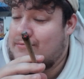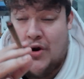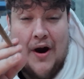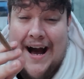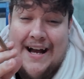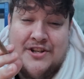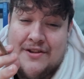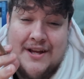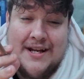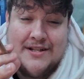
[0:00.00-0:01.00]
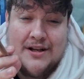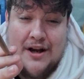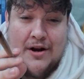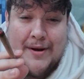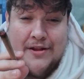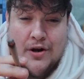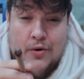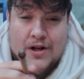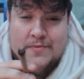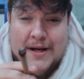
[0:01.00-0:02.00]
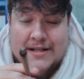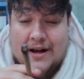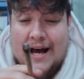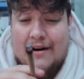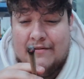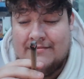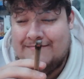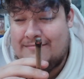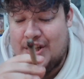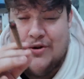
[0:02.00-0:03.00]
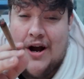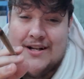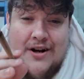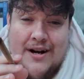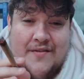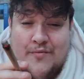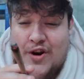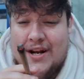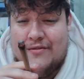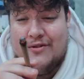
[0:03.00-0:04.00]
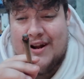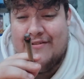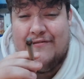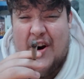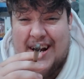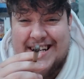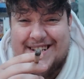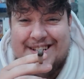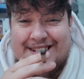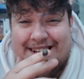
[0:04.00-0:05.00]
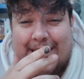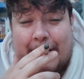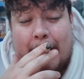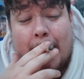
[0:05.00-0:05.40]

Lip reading: bro, I actually think it's gonna be the coolest piece I have. You guys aren't even ready for it. It's fucking sick.